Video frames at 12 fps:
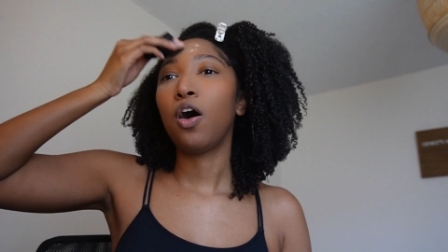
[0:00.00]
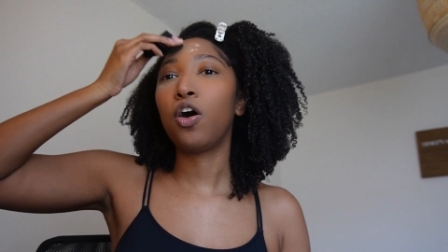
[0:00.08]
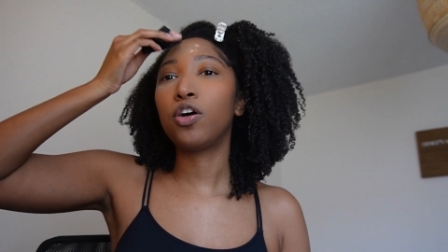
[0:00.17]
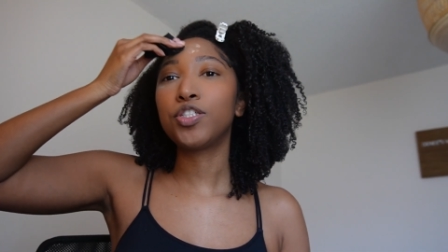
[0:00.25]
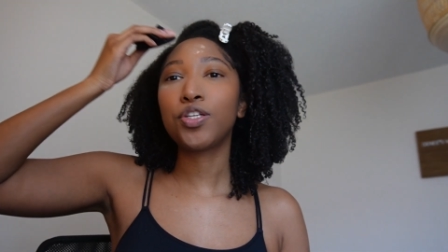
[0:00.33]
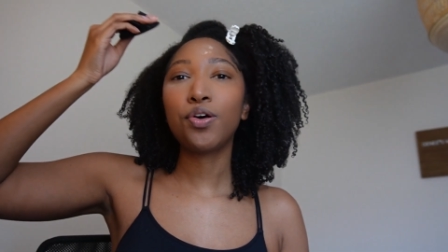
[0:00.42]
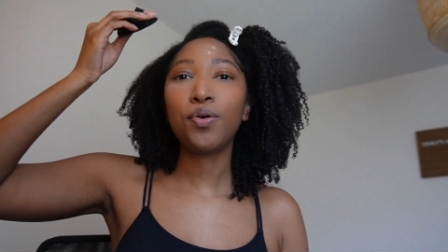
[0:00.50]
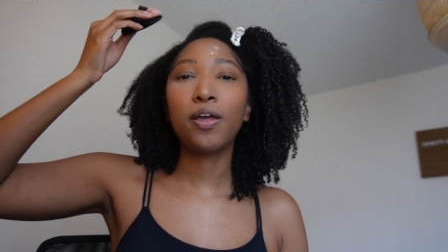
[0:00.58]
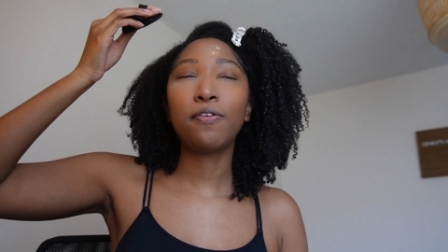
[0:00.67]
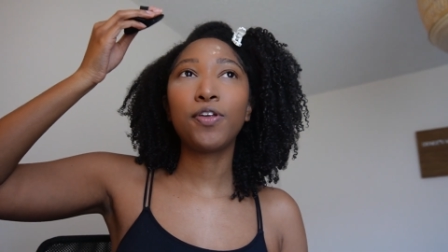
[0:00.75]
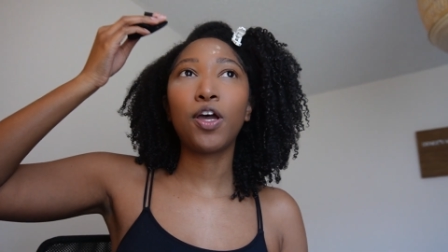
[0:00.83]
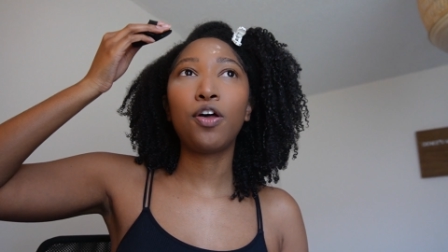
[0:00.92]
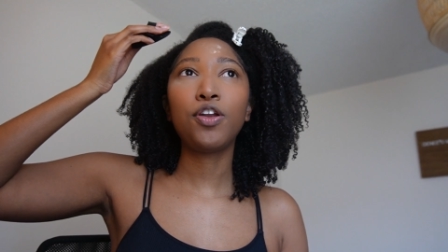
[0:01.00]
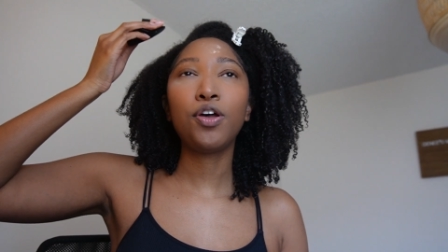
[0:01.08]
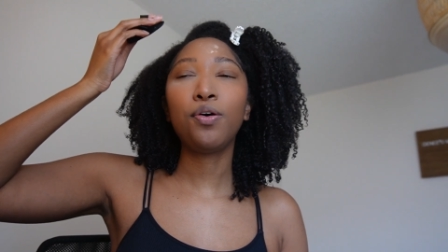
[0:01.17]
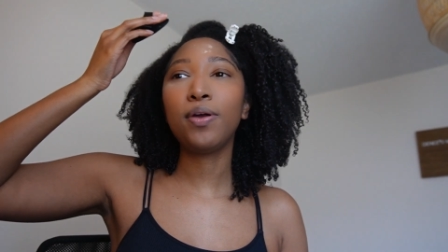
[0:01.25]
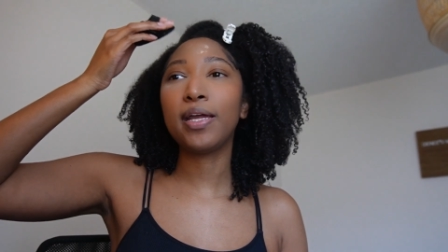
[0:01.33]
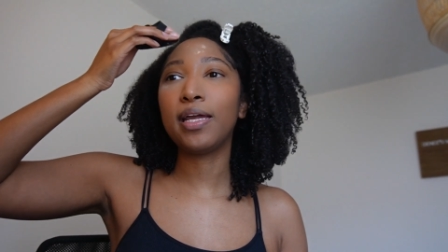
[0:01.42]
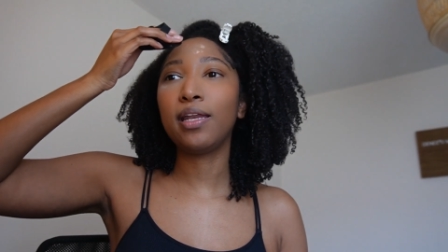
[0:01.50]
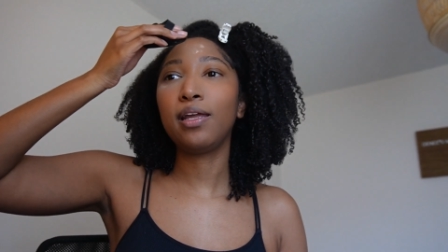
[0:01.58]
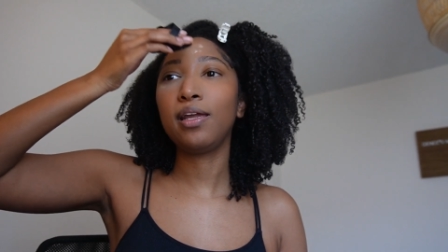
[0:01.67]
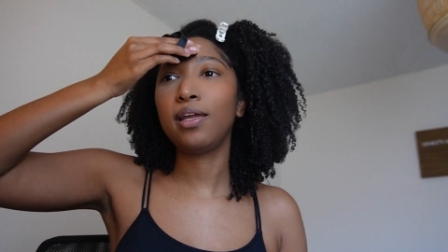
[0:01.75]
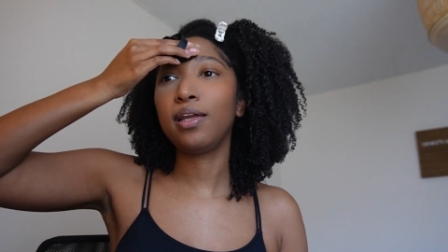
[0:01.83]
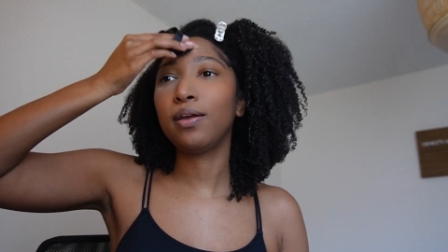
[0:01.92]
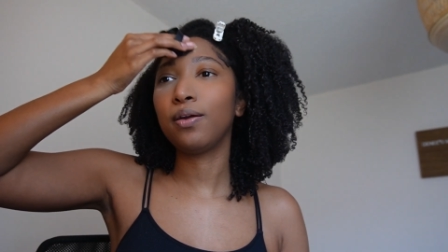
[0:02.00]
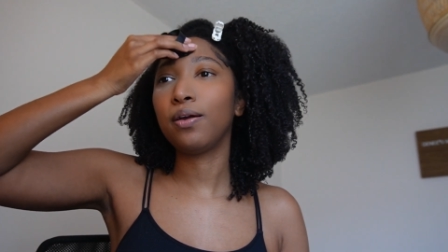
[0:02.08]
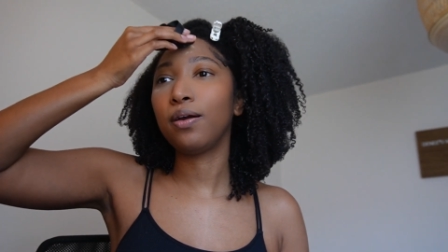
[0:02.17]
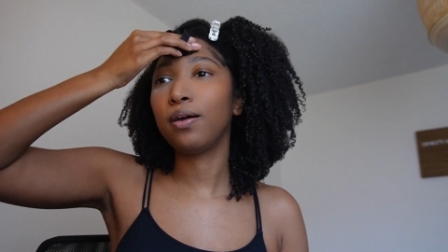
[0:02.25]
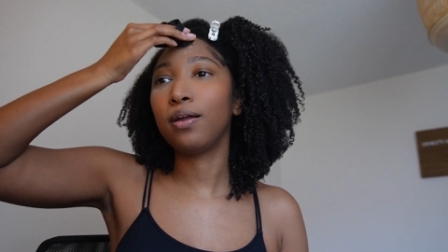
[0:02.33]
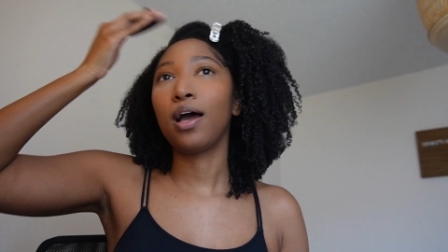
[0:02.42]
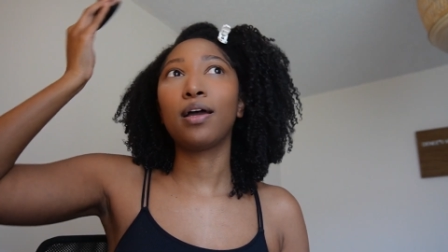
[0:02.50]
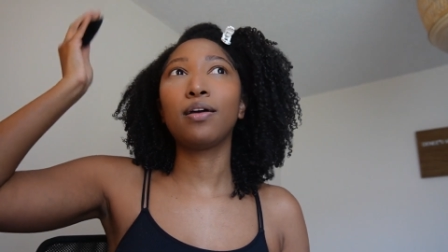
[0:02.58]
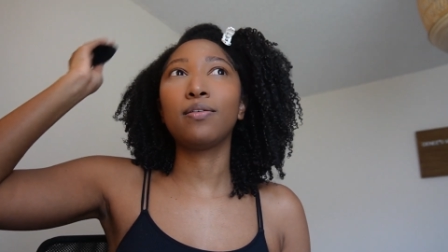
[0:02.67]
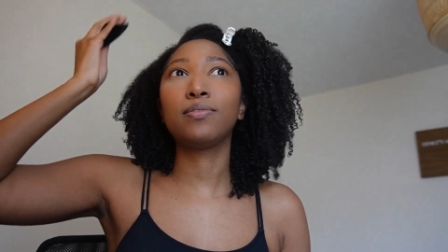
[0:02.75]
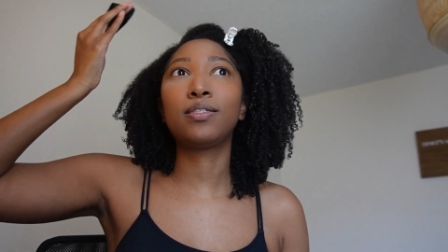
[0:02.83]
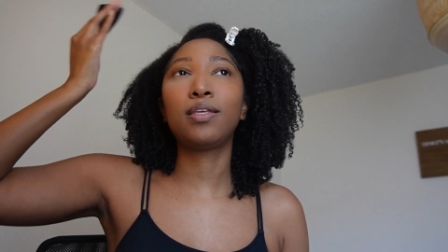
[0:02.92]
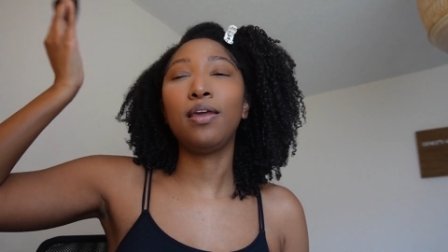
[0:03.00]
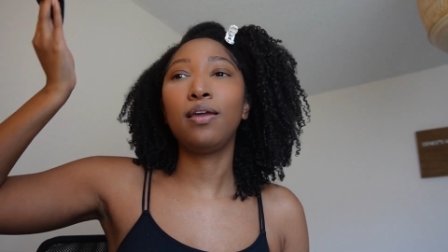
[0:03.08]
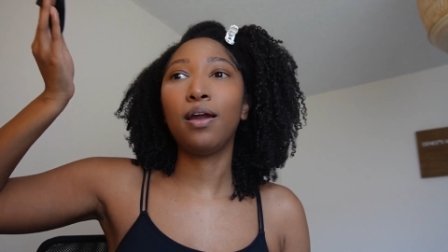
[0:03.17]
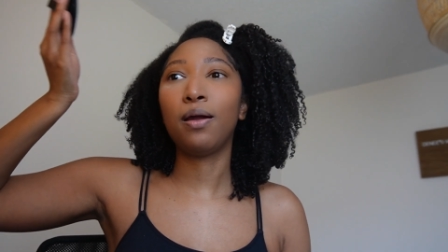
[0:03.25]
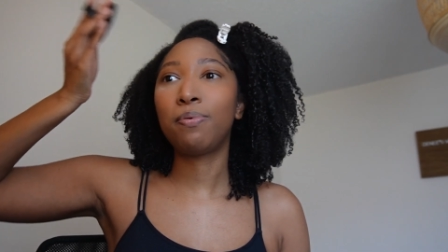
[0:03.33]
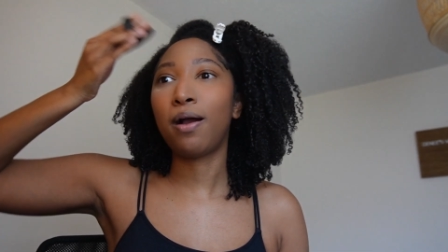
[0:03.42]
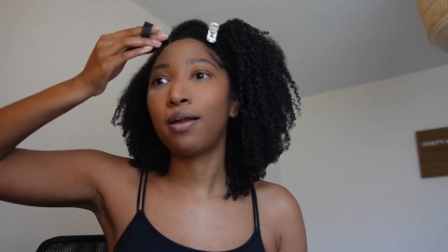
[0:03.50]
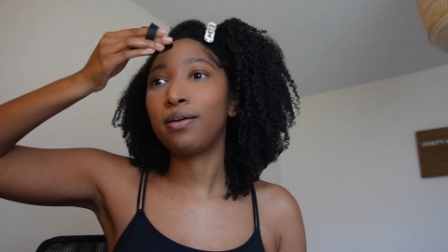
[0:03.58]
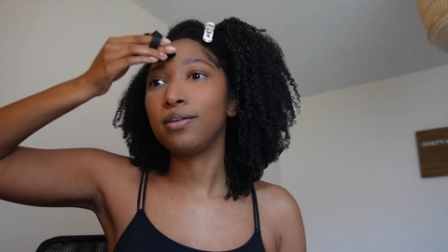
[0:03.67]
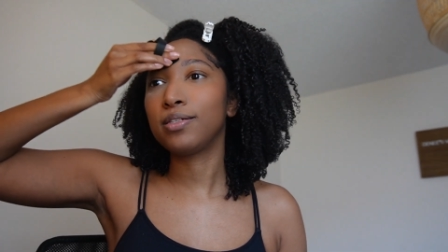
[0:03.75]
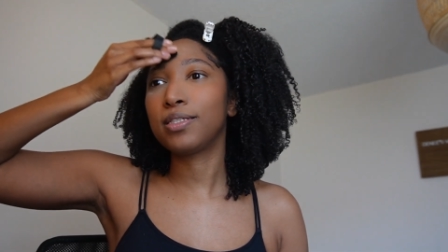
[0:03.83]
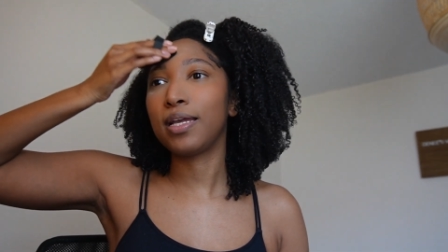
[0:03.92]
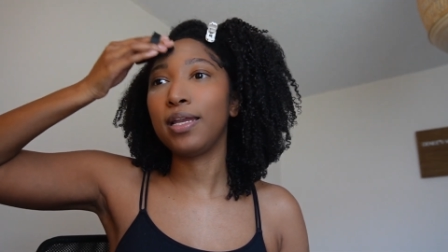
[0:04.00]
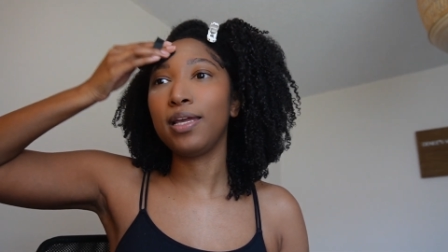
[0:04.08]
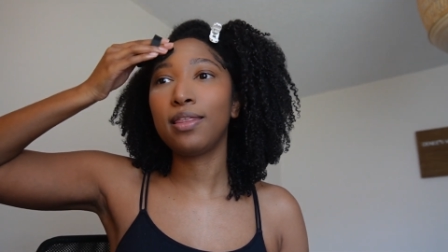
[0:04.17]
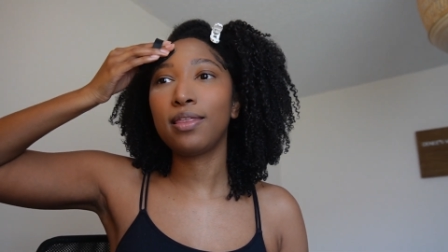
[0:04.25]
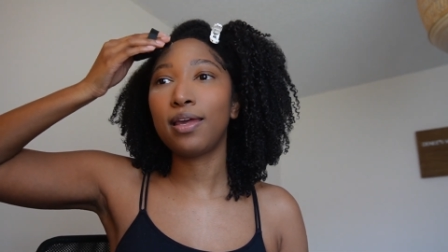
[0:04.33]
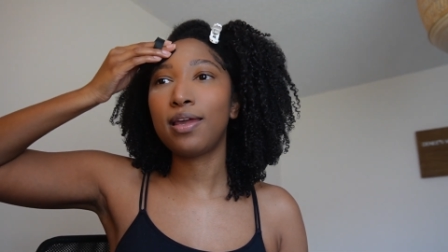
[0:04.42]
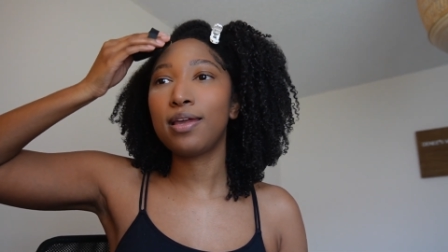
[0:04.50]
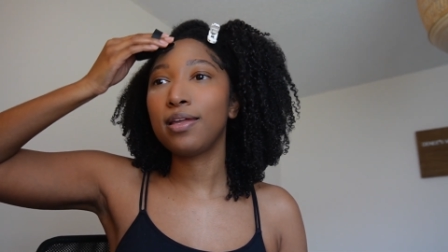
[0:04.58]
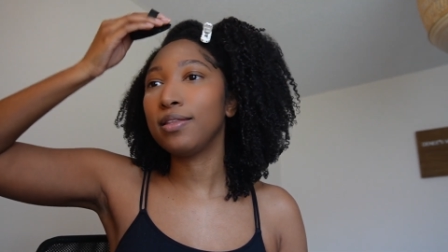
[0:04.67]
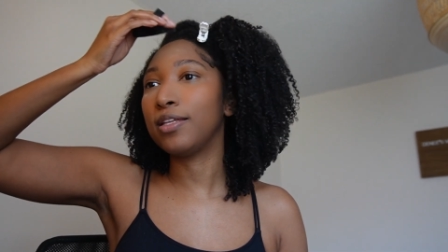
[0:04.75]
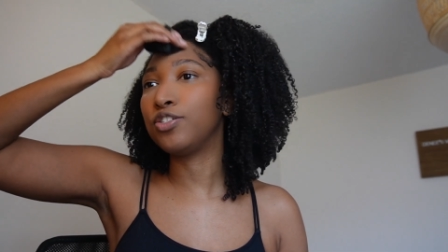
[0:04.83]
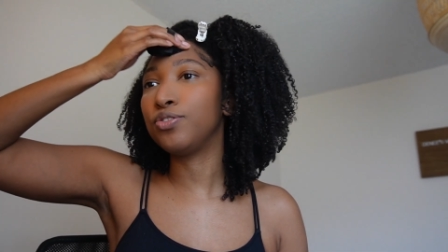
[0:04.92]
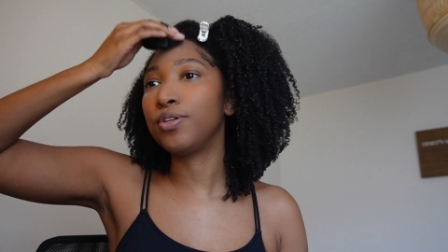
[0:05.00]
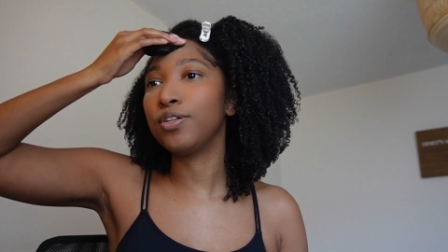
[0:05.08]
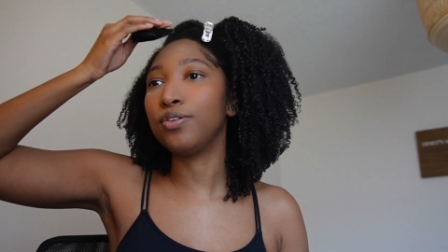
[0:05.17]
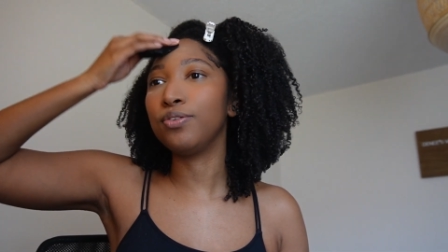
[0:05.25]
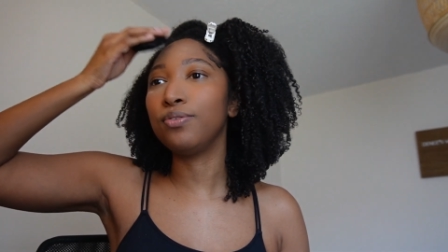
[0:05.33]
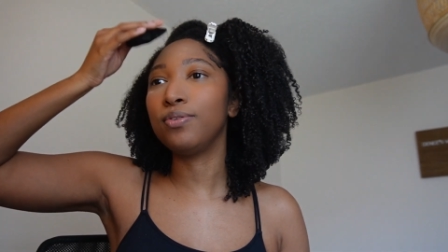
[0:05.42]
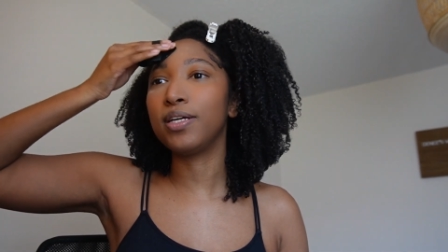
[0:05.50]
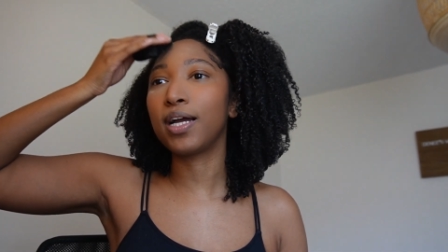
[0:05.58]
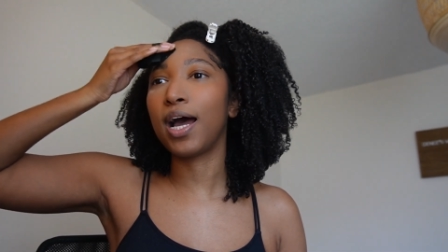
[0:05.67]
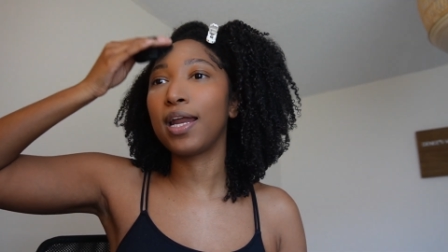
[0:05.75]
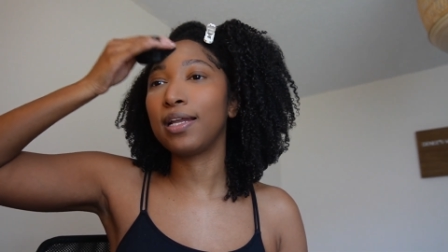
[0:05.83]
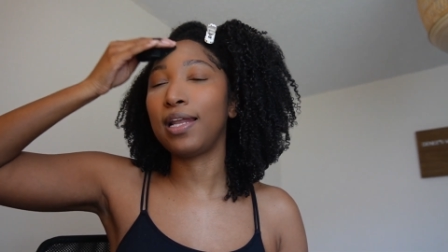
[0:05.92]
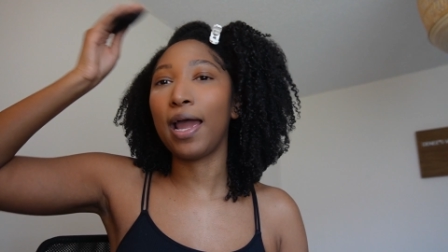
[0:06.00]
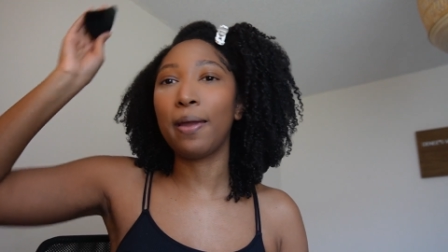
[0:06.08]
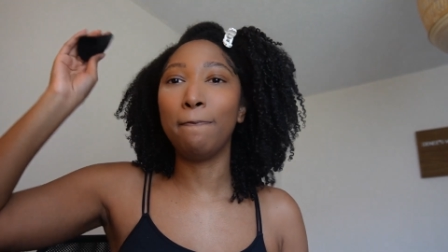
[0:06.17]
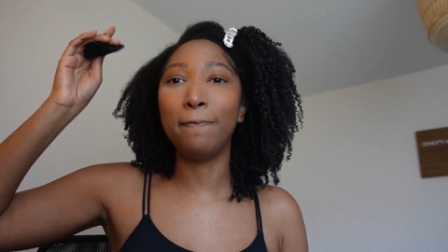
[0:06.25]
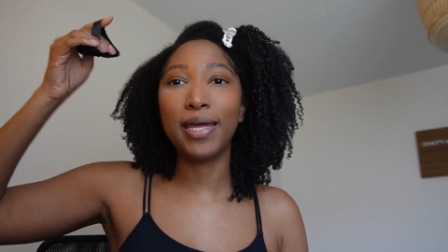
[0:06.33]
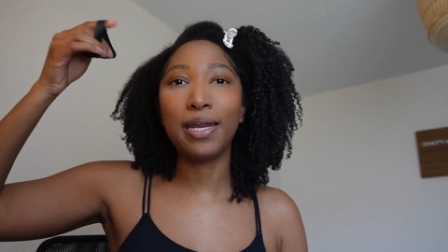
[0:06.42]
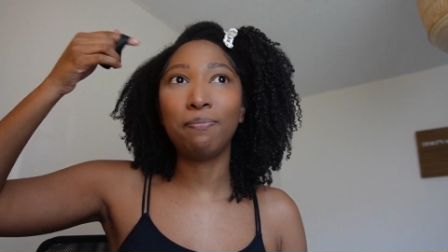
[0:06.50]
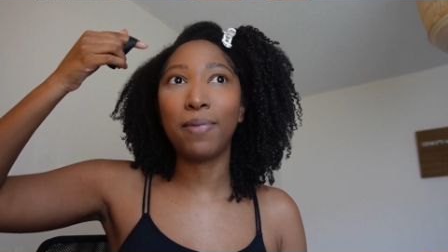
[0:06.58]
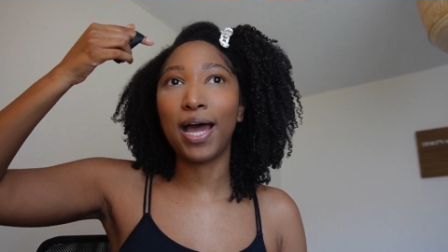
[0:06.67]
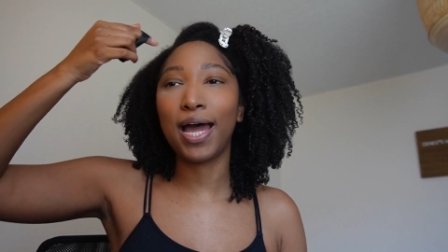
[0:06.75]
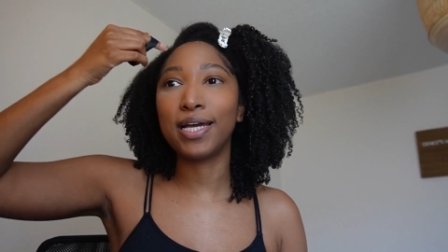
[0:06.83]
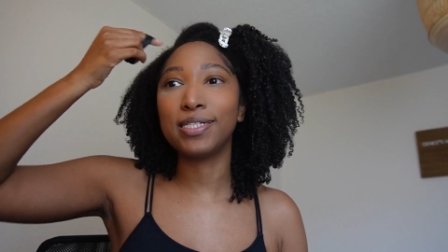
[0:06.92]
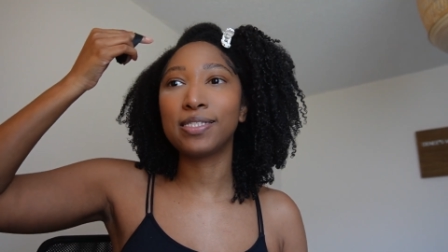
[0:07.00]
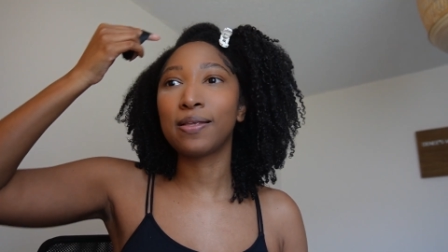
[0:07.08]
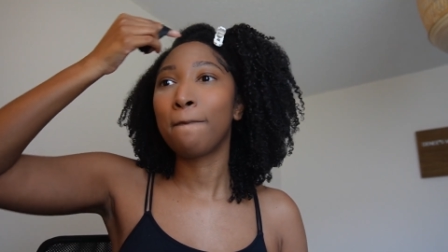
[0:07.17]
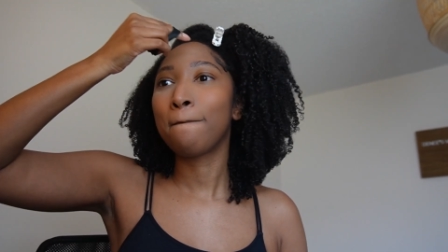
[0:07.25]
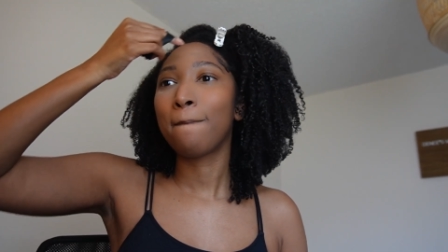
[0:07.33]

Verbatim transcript: Also, if y'all know any skincare products, anything that you can do to kind of like minimize